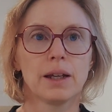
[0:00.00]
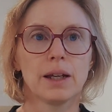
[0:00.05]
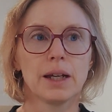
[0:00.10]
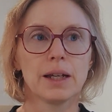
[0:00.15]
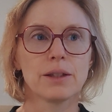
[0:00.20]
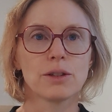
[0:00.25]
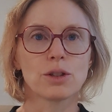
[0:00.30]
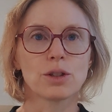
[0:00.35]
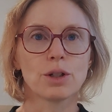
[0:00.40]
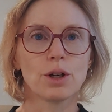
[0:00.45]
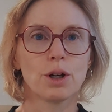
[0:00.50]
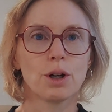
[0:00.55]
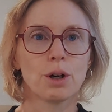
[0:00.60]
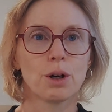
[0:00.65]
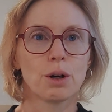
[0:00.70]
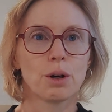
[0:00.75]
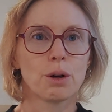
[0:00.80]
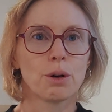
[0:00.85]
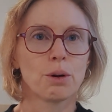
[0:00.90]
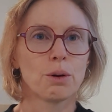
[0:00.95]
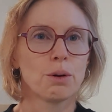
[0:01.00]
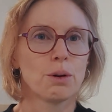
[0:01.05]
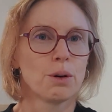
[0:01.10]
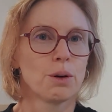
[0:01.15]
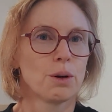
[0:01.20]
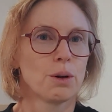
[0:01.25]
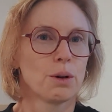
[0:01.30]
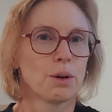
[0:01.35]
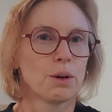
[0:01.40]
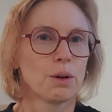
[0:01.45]
And so
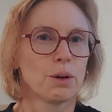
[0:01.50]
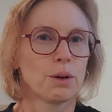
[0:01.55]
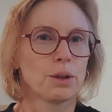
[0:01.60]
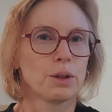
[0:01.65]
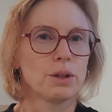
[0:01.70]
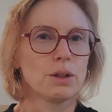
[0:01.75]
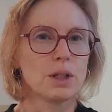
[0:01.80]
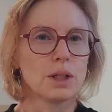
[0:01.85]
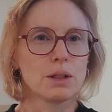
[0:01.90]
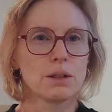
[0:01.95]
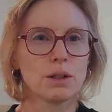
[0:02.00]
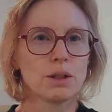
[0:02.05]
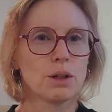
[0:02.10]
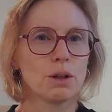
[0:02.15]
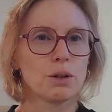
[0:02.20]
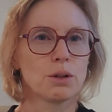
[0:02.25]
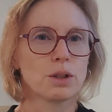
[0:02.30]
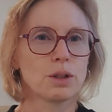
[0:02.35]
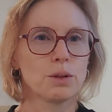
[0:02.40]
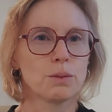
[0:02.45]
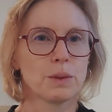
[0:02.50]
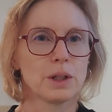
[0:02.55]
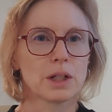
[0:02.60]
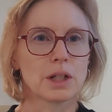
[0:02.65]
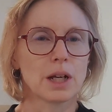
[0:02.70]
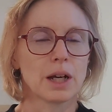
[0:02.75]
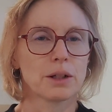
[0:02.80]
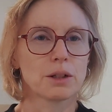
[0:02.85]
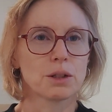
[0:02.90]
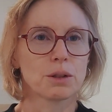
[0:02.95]
you didn't know too much
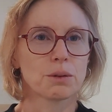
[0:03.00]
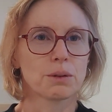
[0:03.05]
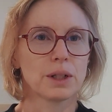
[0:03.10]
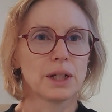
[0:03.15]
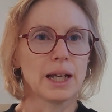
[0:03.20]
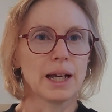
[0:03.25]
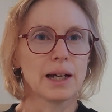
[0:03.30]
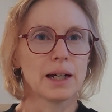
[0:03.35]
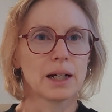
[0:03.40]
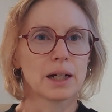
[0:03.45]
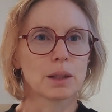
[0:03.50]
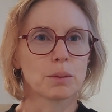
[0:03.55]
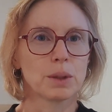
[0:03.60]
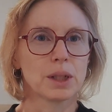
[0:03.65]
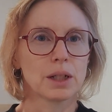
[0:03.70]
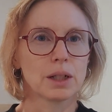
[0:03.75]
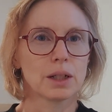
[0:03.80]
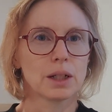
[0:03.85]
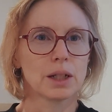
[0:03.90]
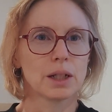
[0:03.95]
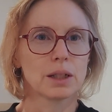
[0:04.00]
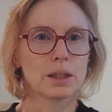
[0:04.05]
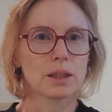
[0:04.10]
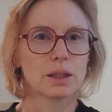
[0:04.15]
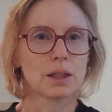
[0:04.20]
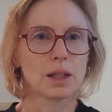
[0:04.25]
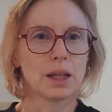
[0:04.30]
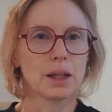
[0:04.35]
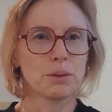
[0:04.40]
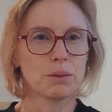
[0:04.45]
how to react
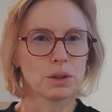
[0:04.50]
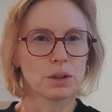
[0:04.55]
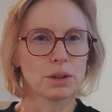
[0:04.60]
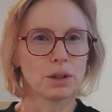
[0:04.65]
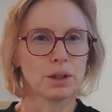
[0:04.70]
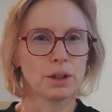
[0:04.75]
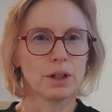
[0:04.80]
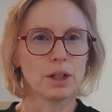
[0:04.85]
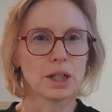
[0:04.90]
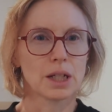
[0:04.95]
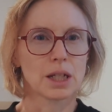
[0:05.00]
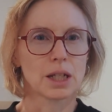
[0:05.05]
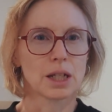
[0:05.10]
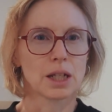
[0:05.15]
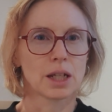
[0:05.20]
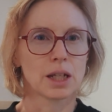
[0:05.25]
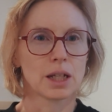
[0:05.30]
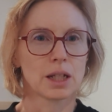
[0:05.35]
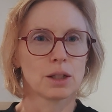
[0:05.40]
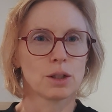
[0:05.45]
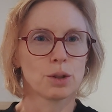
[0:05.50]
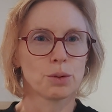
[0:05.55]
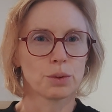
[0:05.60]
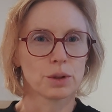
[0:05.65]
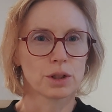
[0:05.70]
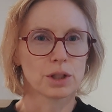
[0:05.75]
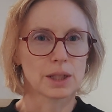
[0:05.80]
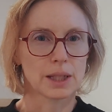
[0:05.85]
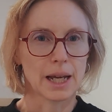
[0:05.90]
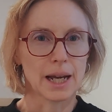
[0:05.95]
because it was hurting and you
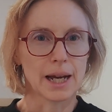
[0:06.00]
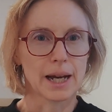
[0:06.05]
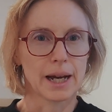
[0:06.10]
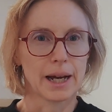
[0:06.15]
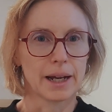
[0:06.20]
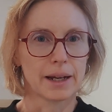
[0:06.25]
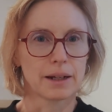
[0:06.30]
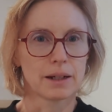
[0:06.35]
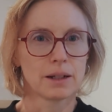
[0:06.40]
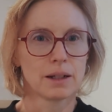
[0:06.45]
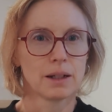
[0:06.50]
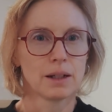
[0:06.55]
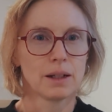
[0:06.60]
were sad.